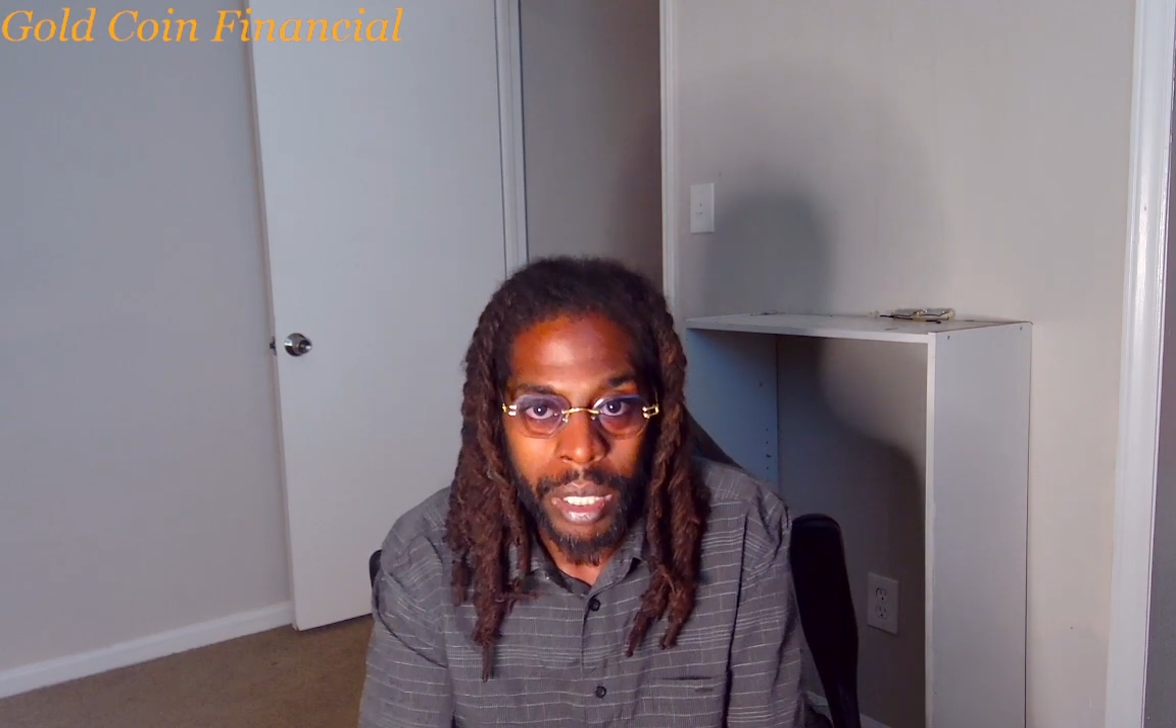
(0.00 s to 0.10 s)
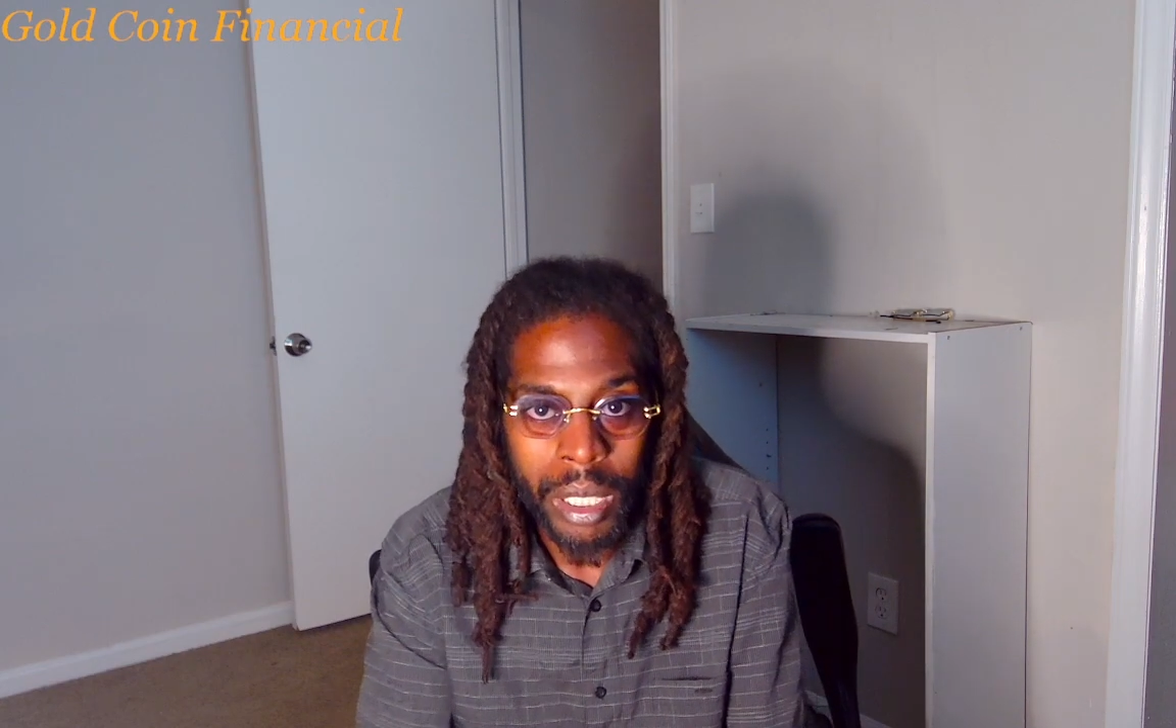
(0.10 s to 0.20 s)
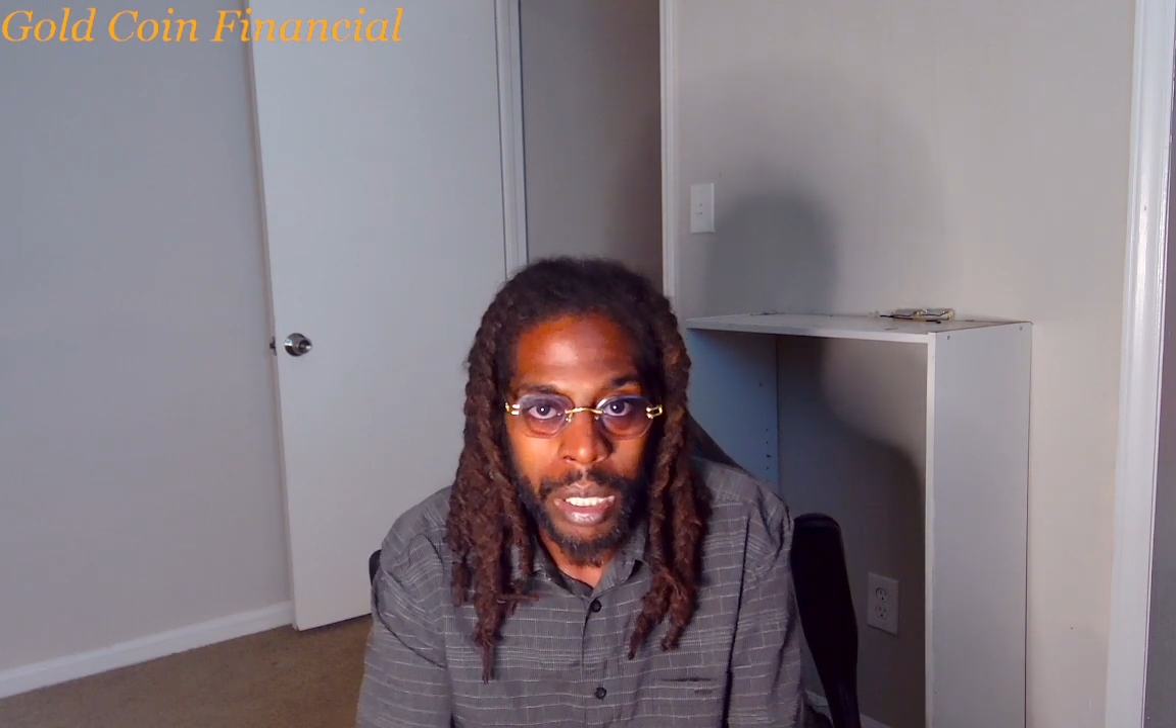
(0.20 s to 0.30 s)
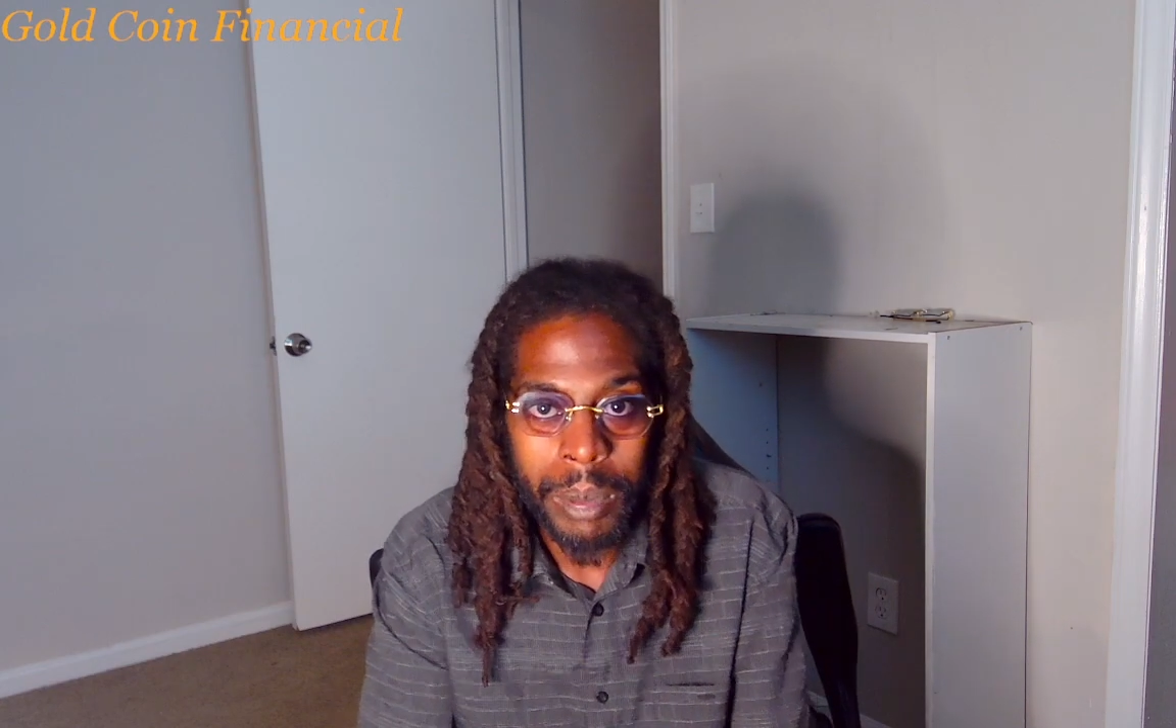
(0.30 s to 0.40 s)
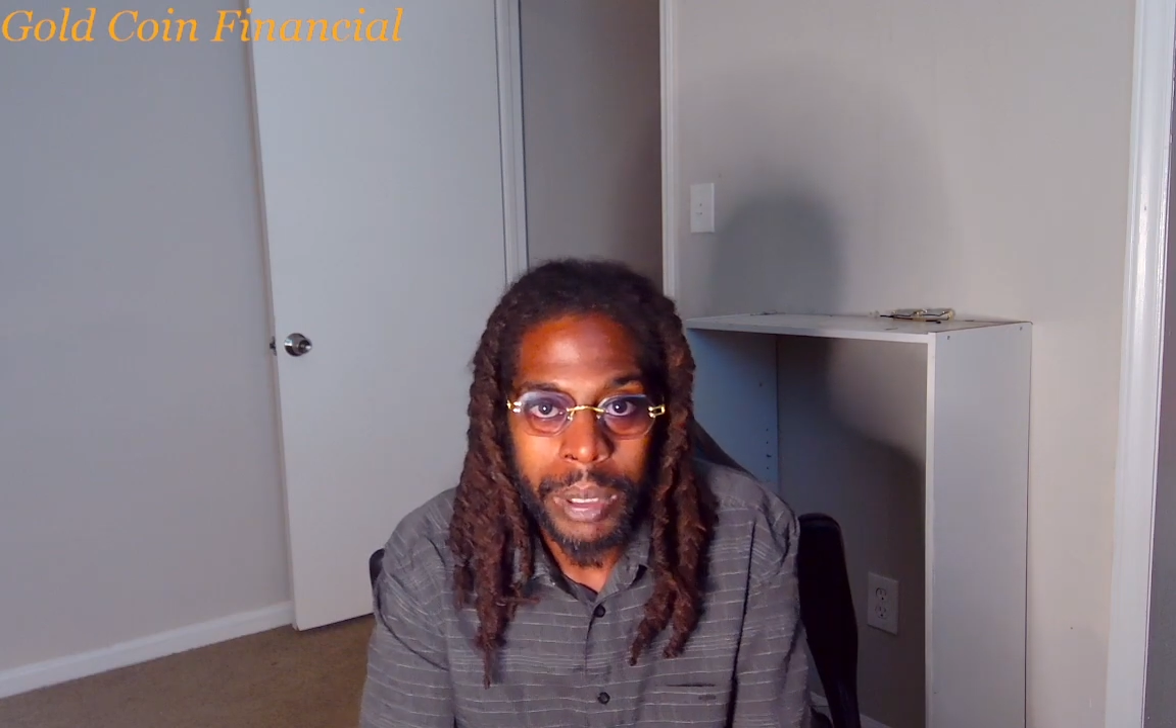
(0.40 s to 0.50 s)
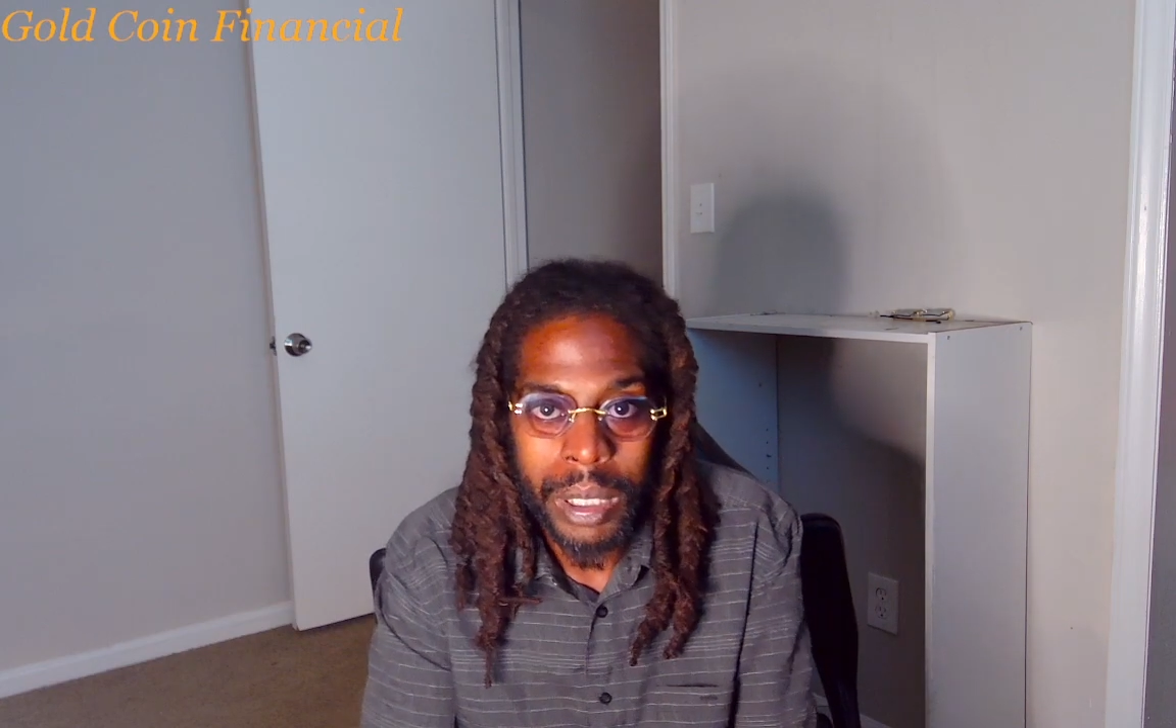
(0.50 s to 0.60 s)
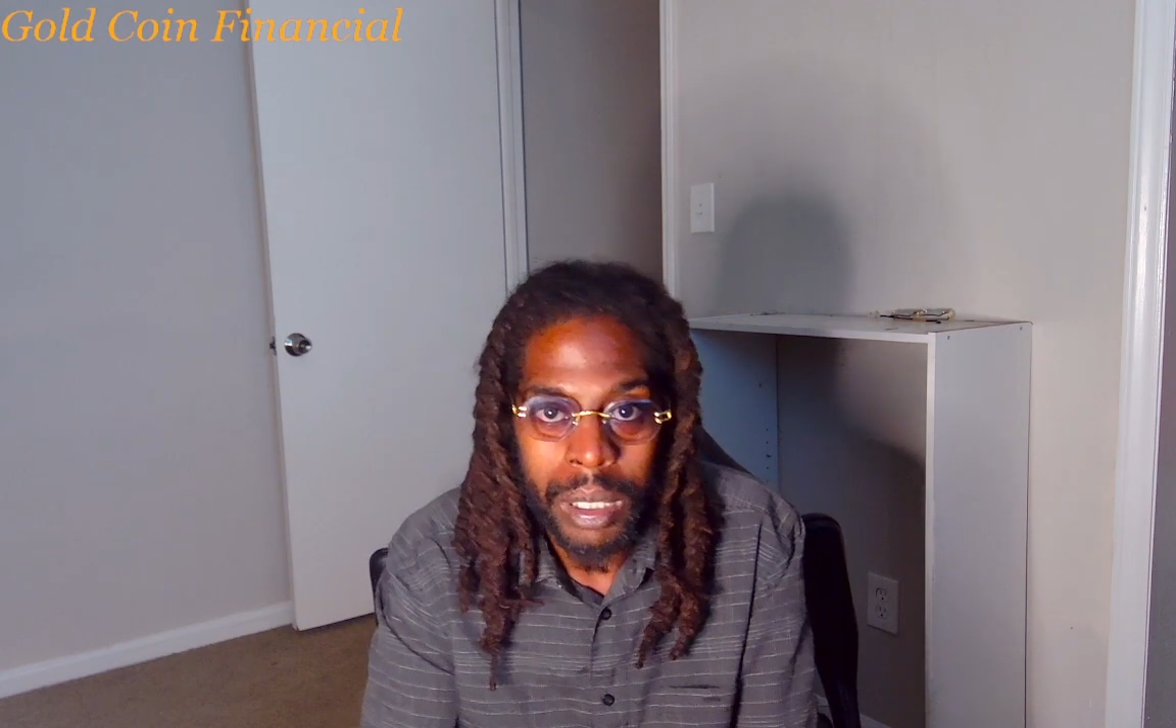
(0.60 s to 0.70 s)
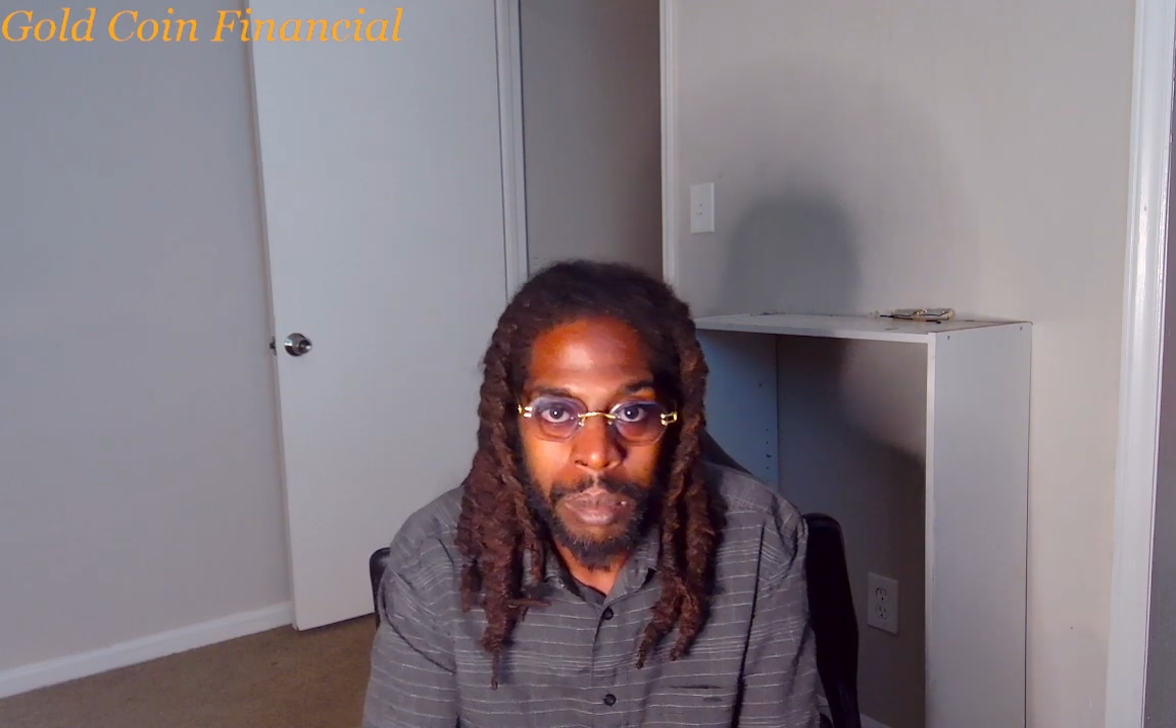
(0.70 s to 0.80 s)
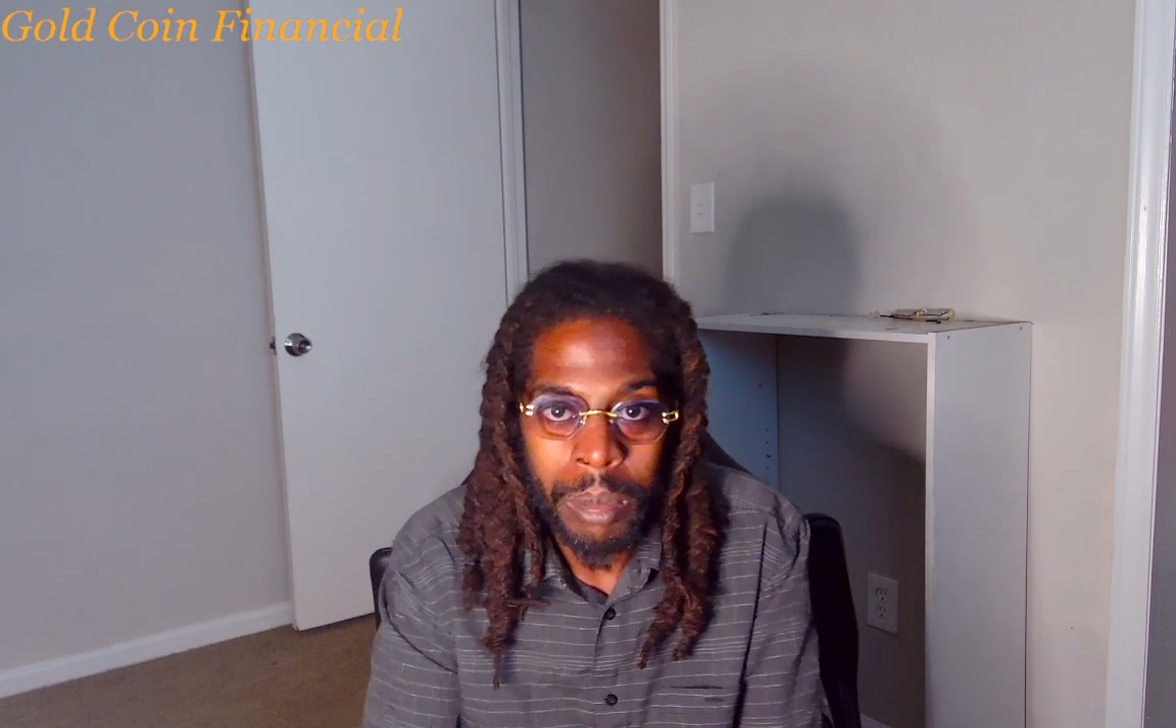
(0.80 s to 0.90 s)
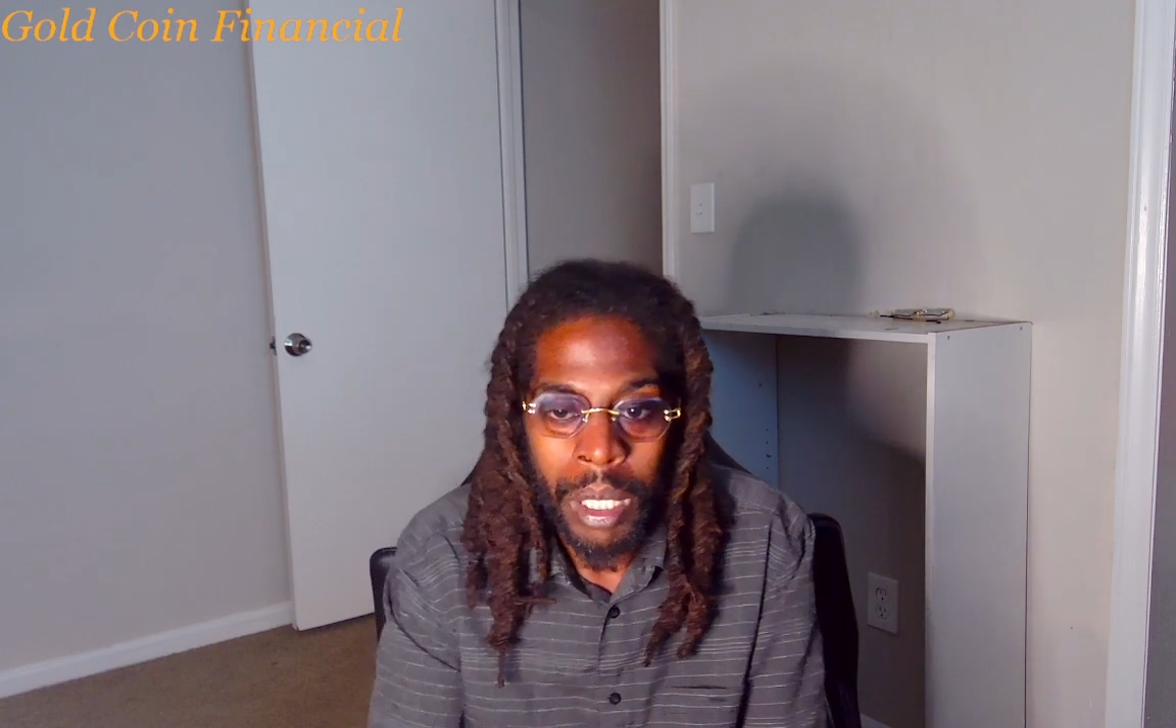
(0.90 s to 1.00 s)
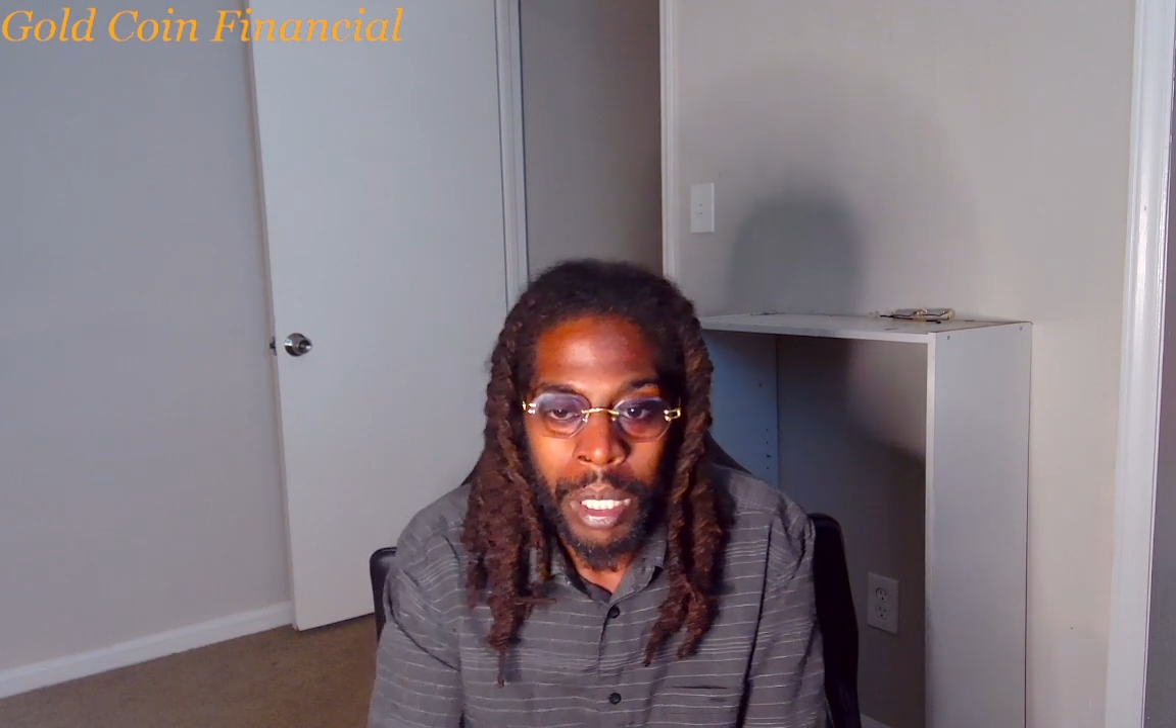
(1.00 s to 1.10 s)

come into them.